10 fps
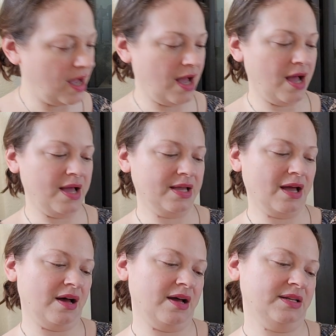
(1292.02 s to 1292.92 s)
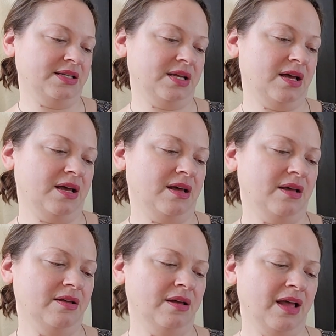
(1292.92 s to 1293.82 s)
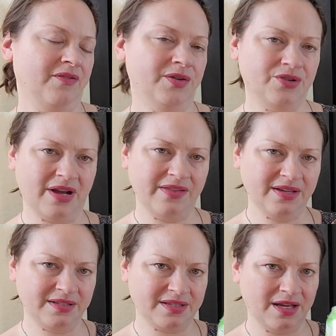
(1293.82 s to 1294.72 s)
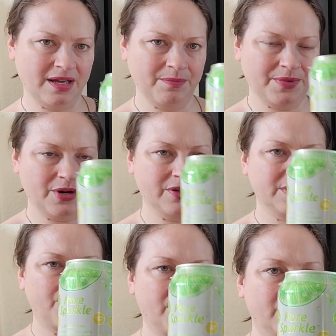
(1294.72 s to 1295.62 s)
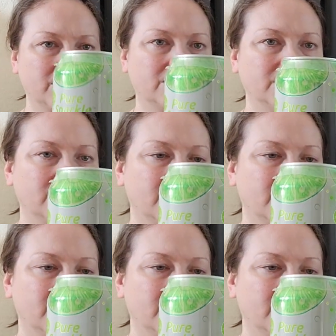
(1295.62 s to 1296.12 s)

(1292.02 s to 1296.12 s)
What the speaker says: I got, have you tried this? Pure Sparkle.